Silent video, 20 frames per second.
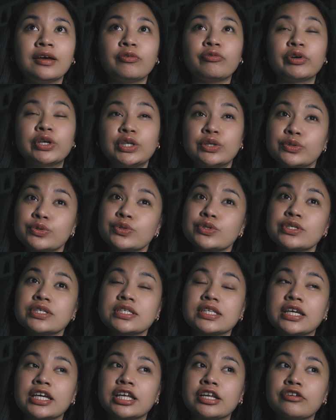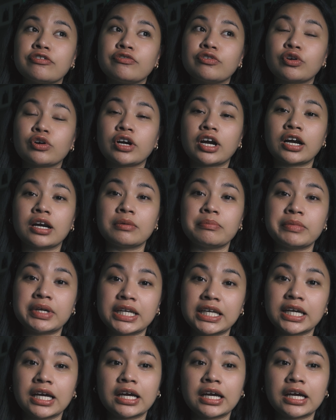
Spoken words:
We used it for our mini